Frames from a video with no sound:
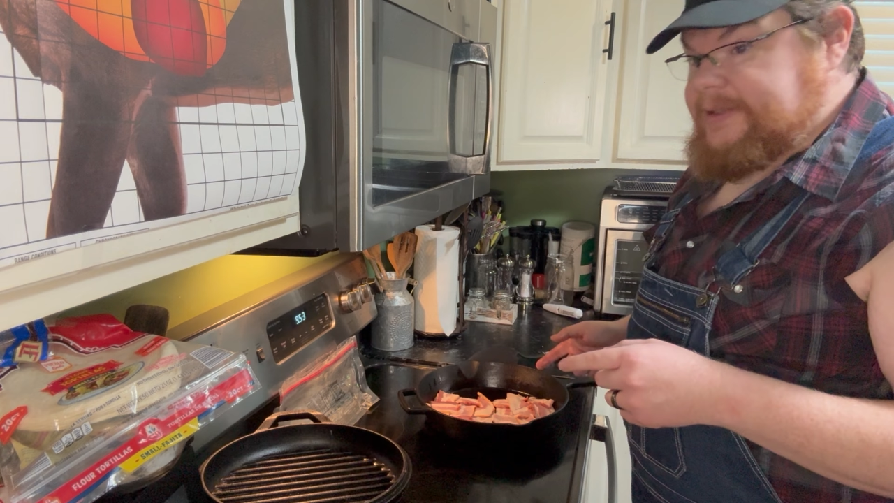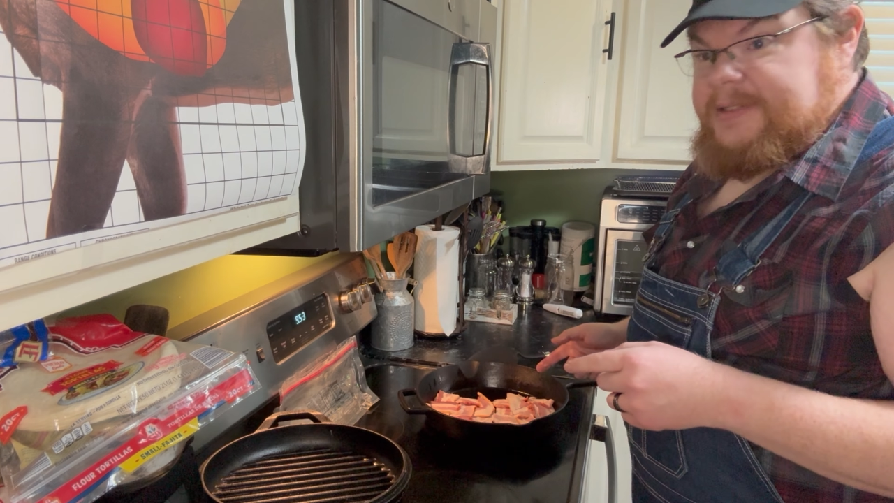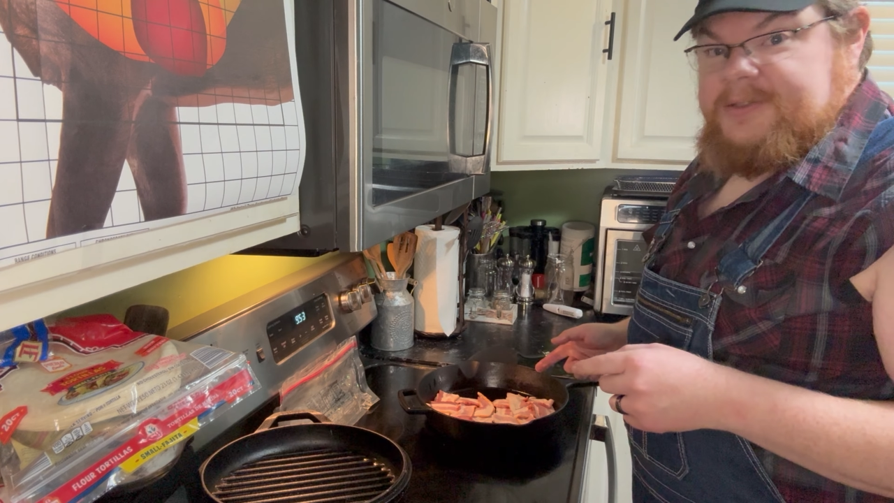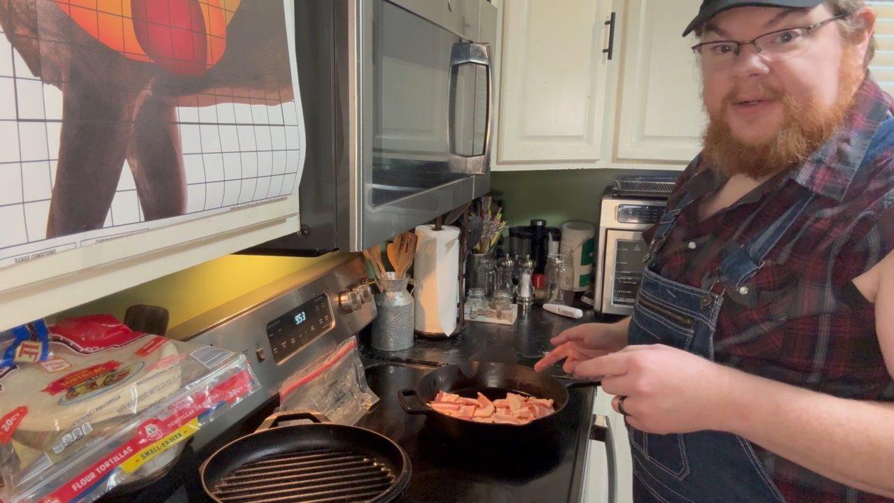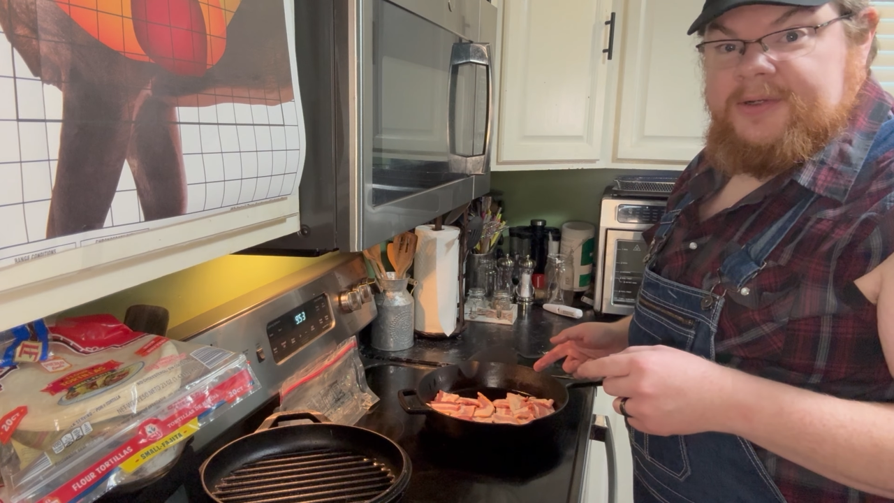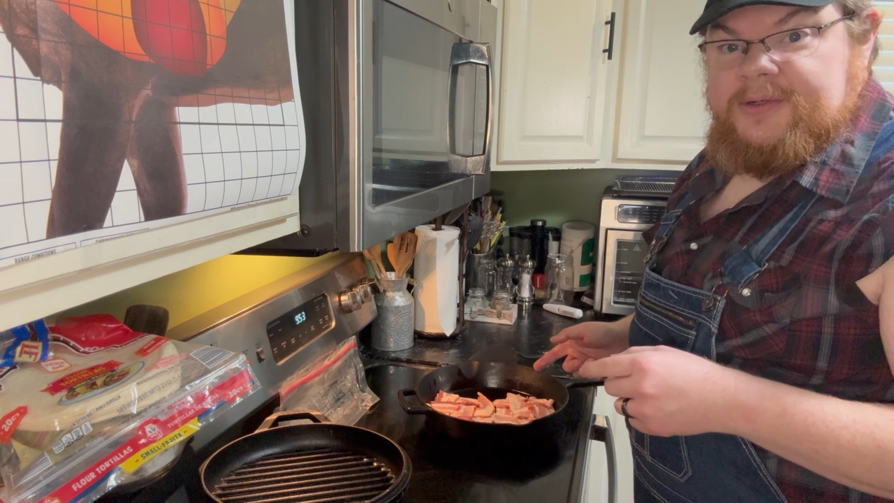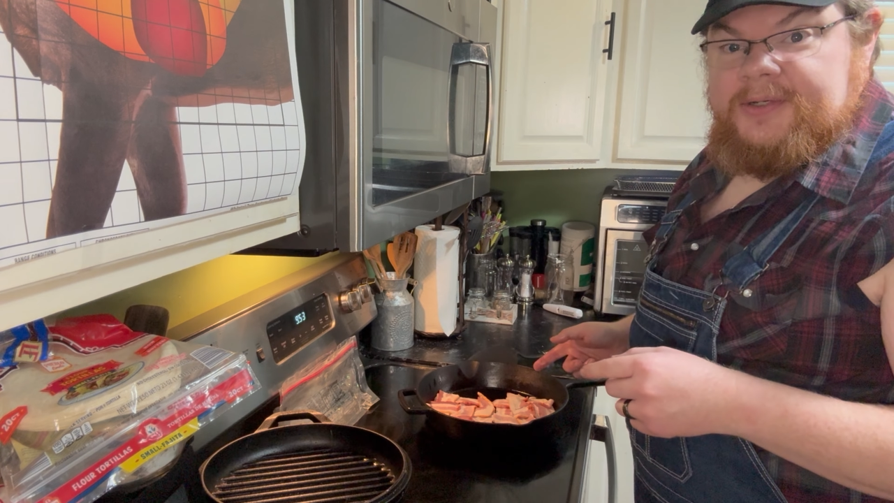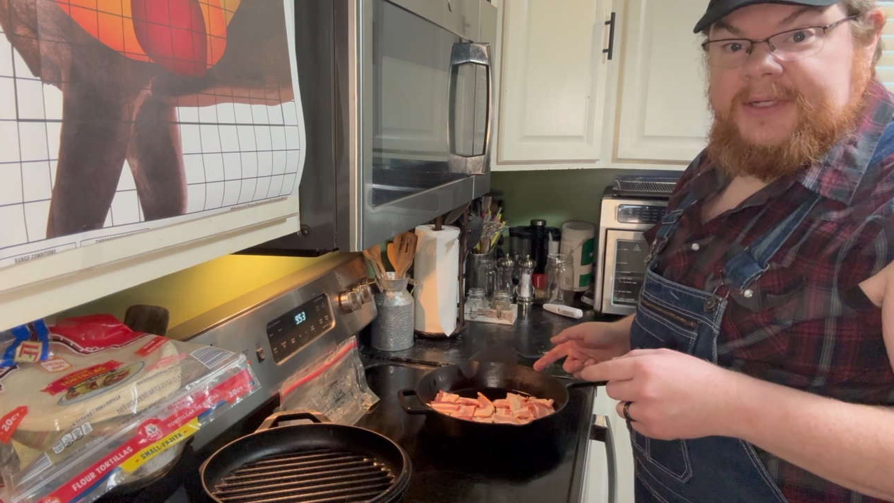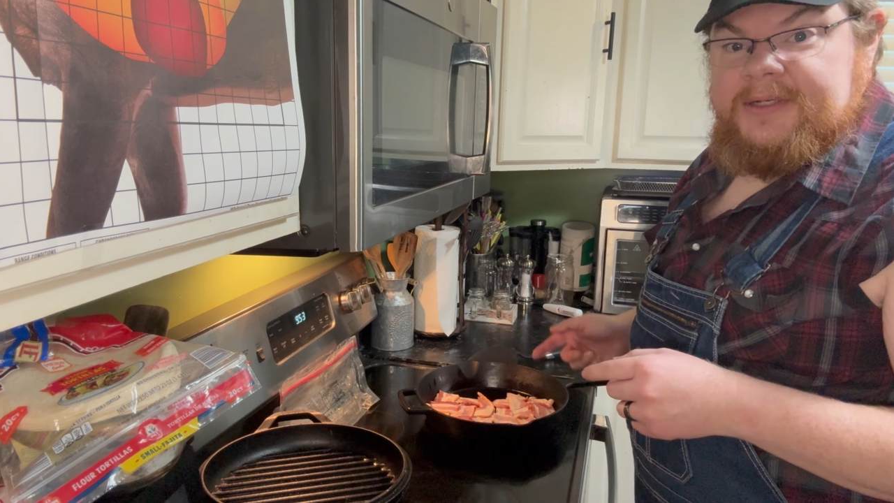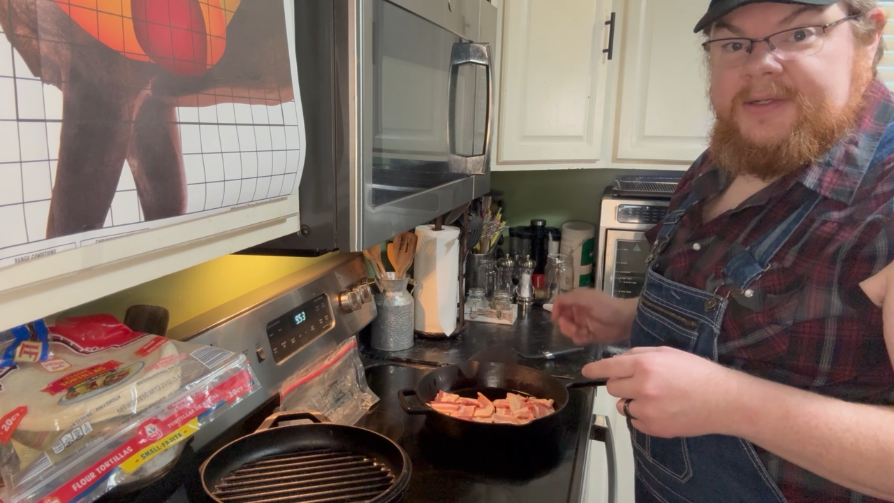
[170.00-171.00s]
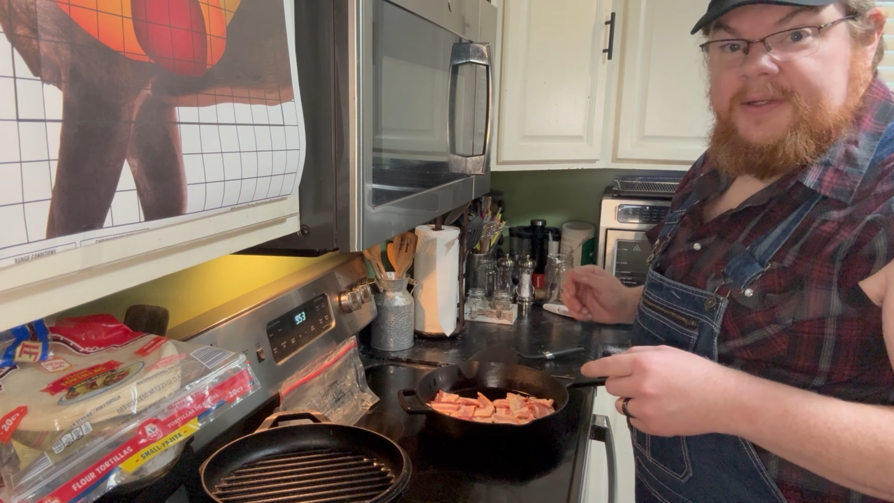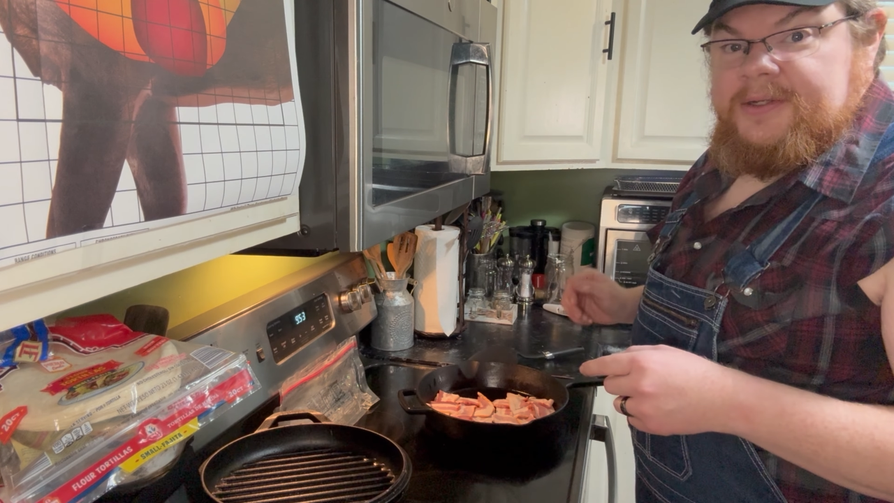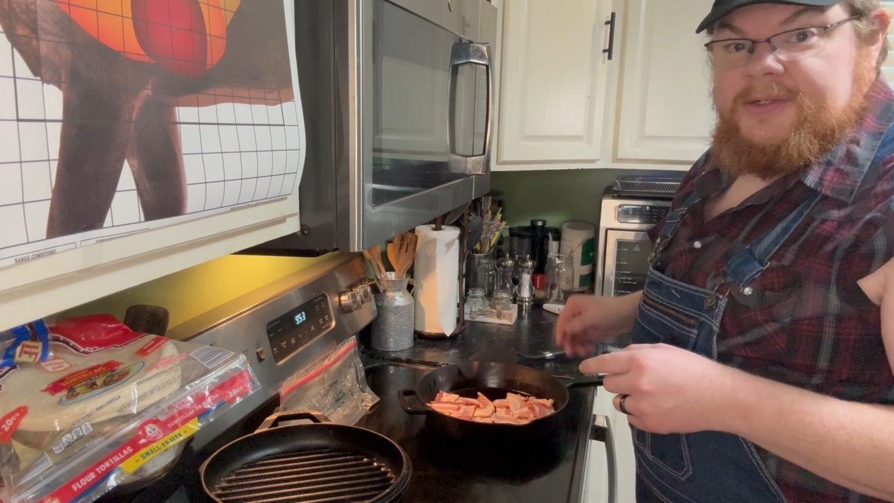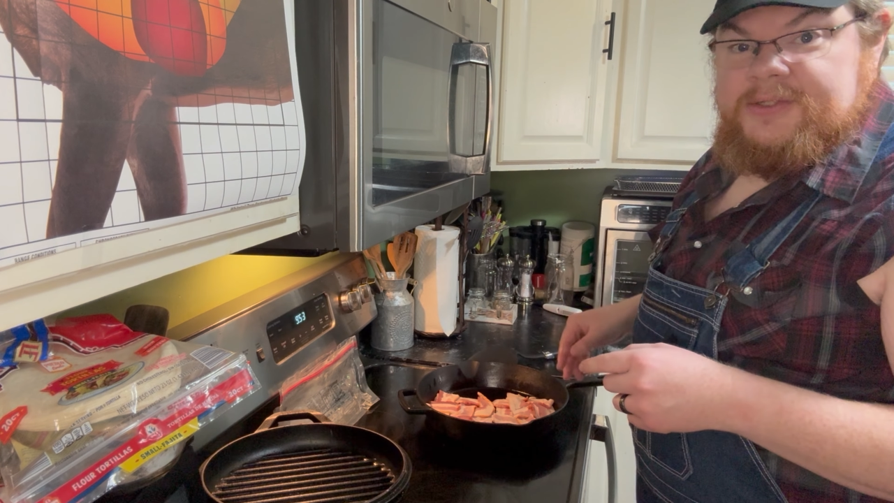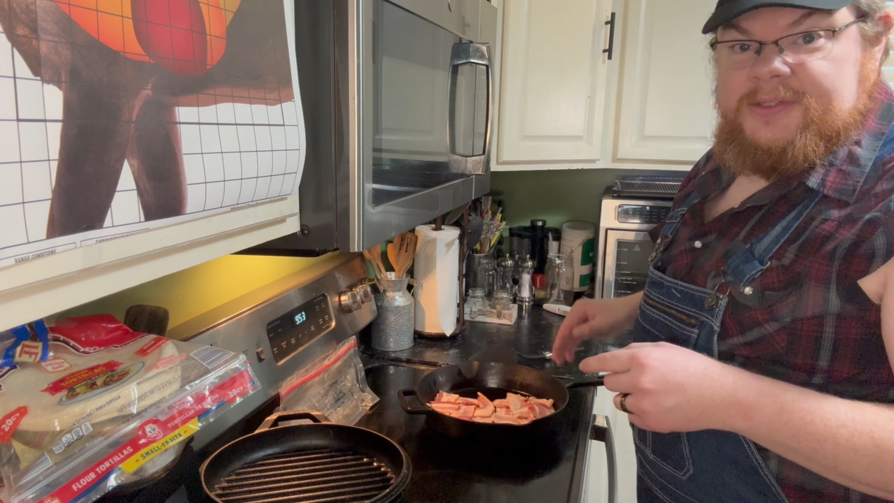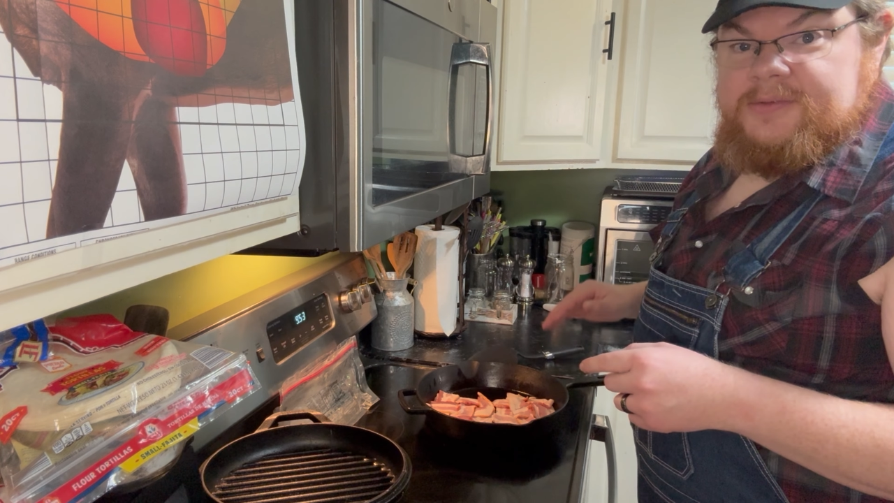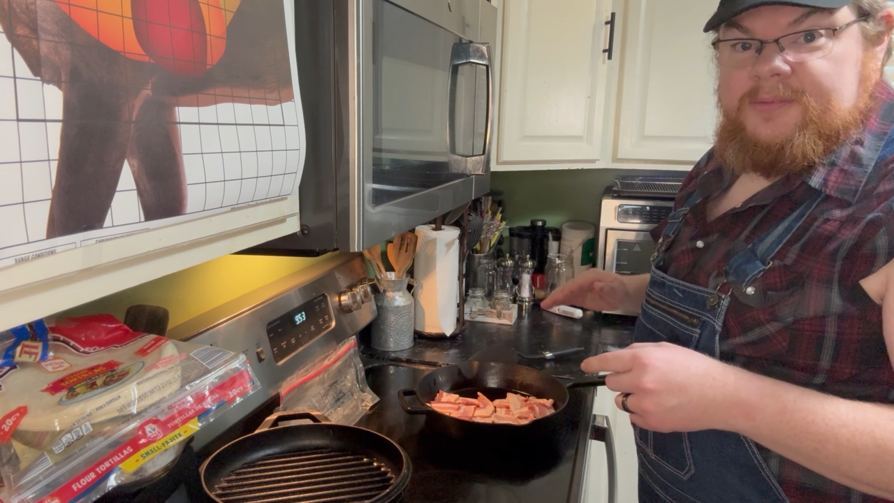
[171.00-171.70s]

this start cooking. Just,